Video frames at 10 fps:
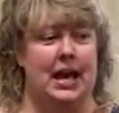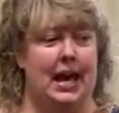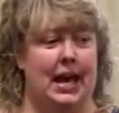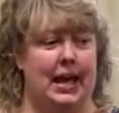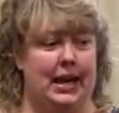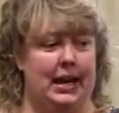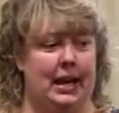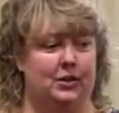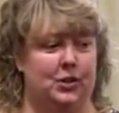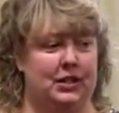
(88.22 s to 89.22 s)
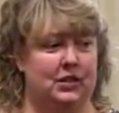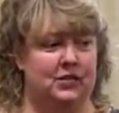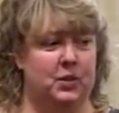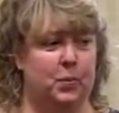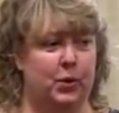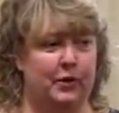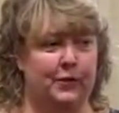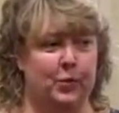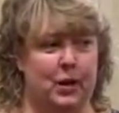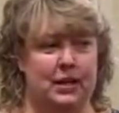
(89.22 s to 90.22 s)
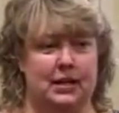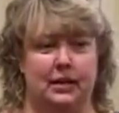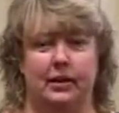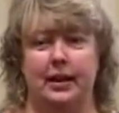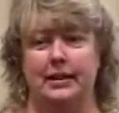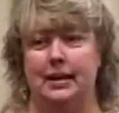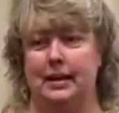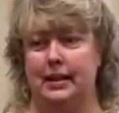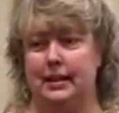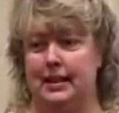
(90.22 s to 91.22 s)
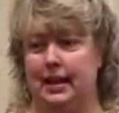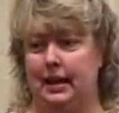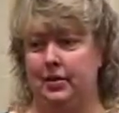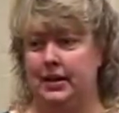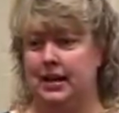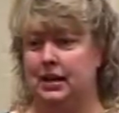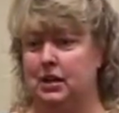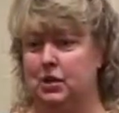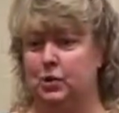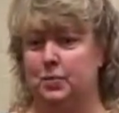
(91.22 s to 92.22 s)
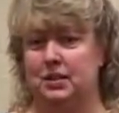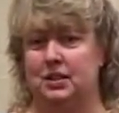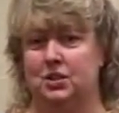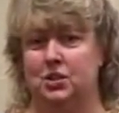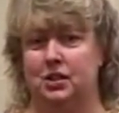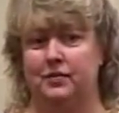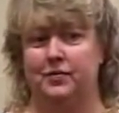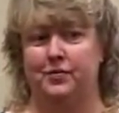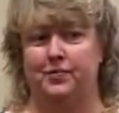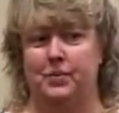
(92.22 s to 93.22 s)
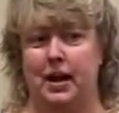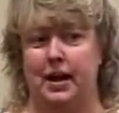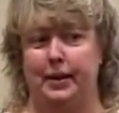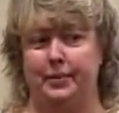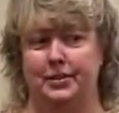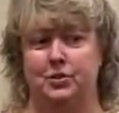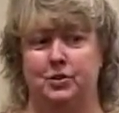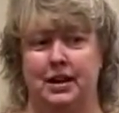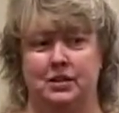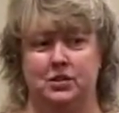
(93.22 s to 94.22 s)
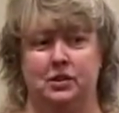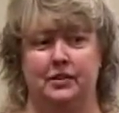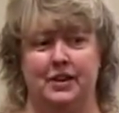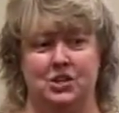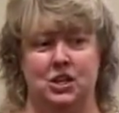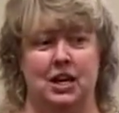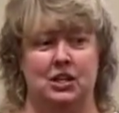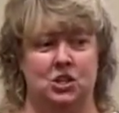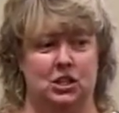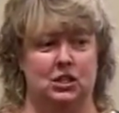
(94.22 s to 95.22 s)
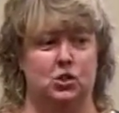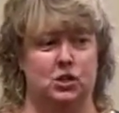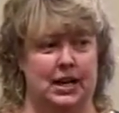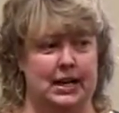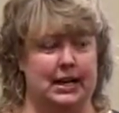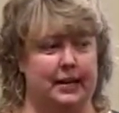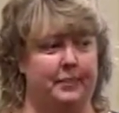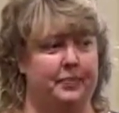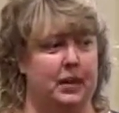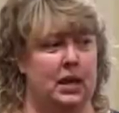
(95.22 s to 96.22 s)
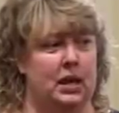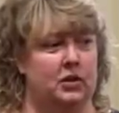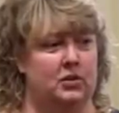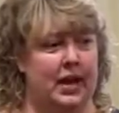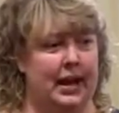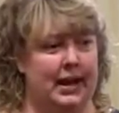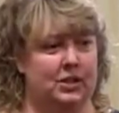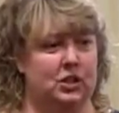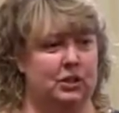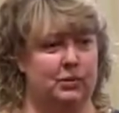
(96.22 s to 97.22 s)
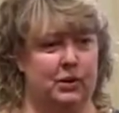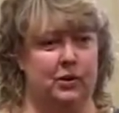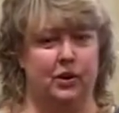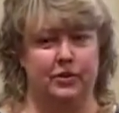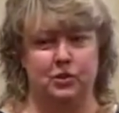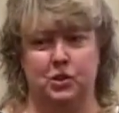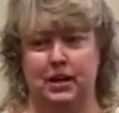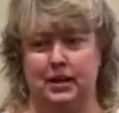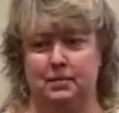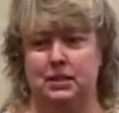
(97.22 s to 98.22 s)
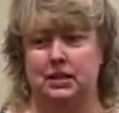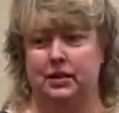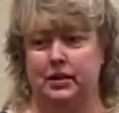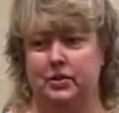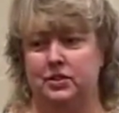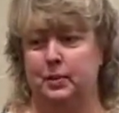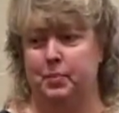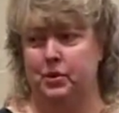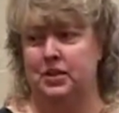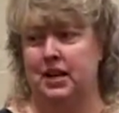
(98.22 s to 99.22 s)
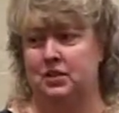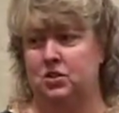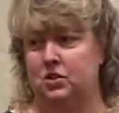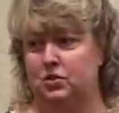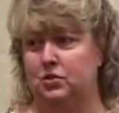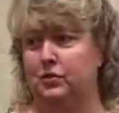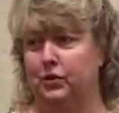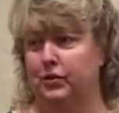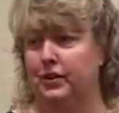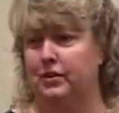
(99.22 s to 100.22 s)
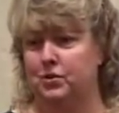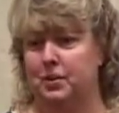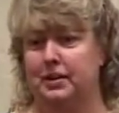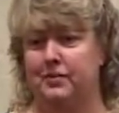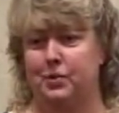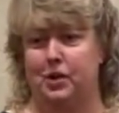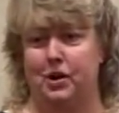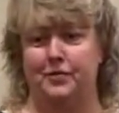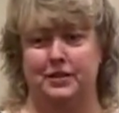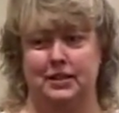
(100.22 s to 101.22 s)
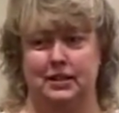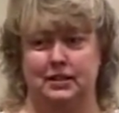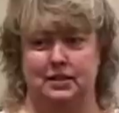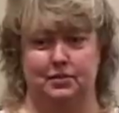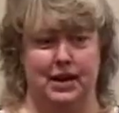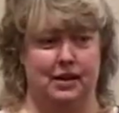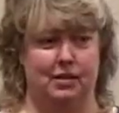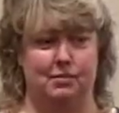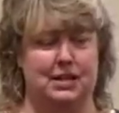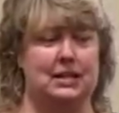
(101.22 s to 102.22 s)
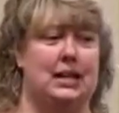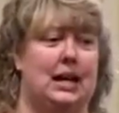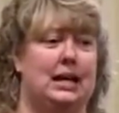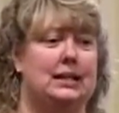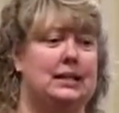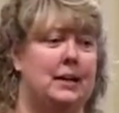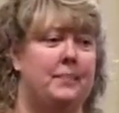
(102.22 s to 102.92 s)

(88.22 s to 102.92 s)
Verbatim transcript: and director of support for one year, and then they created a new position. I was director of education and training. So I actually wrote all the training materials that ProTax used for their 24 offices around three states